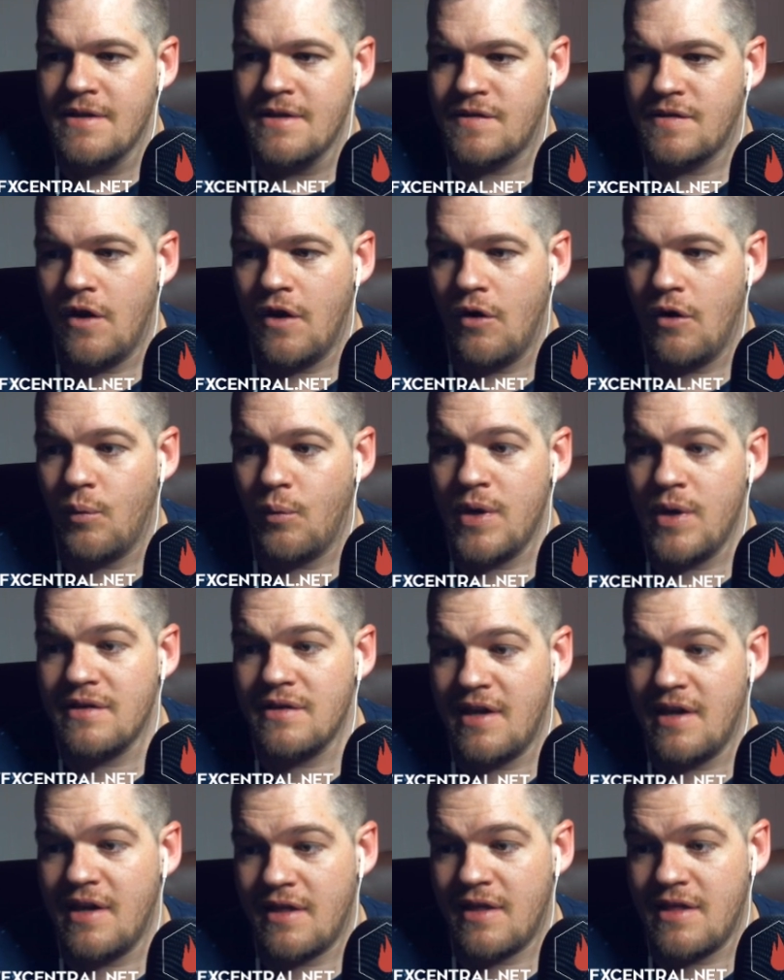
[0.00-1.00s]
So we
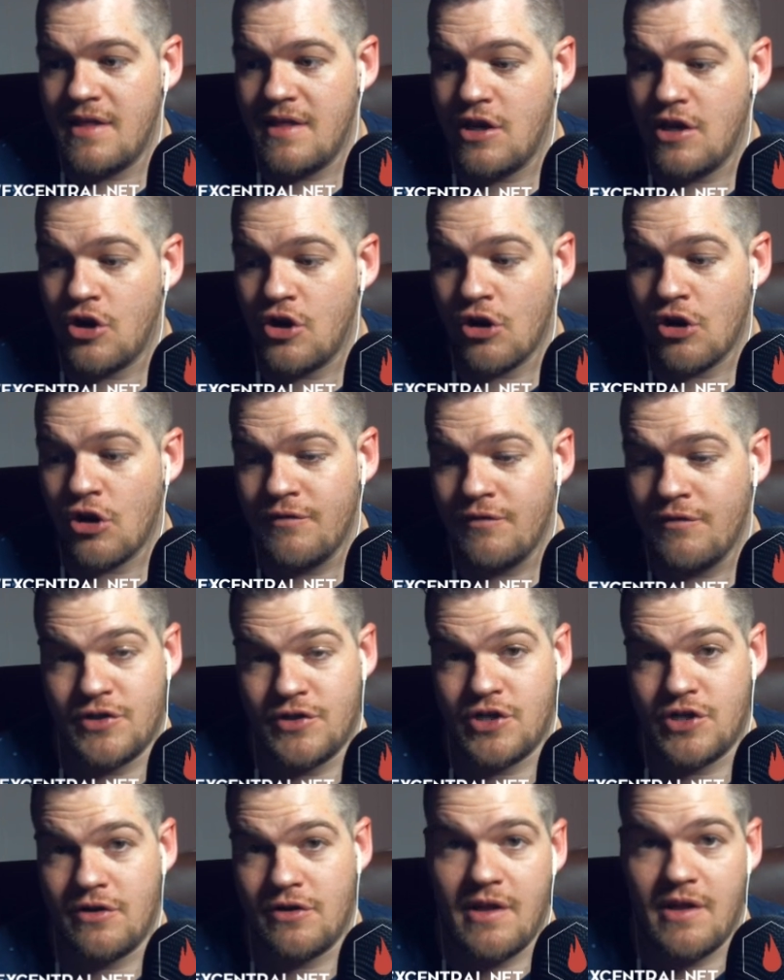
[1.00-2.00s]
could take the
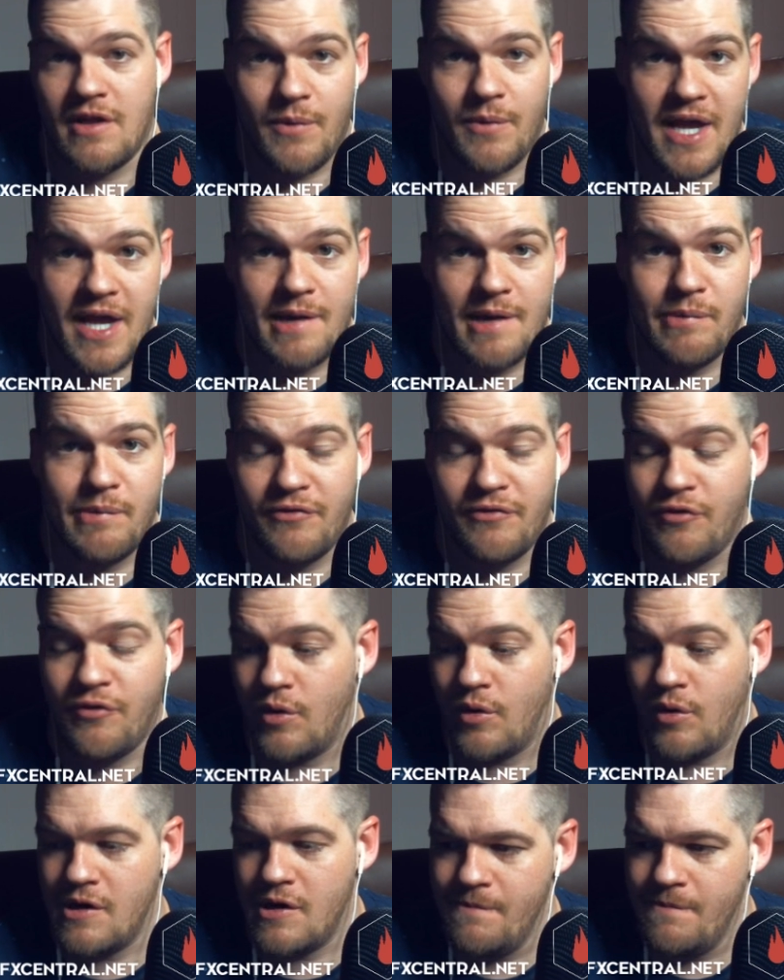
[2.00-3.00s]
curvature that we had
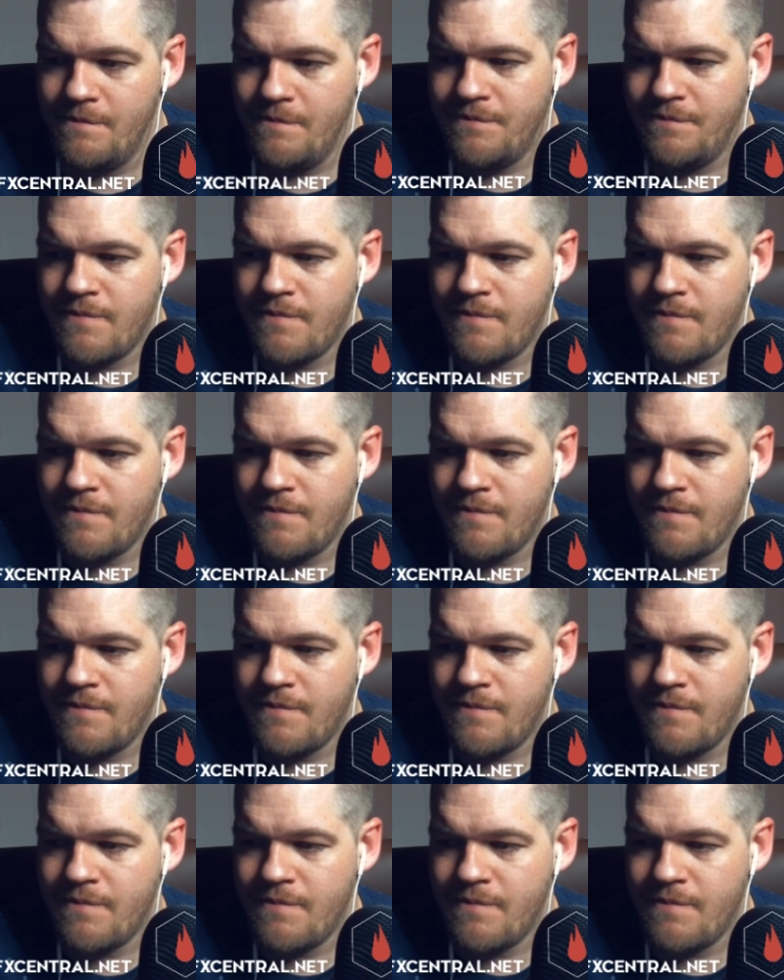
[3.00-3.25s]
before,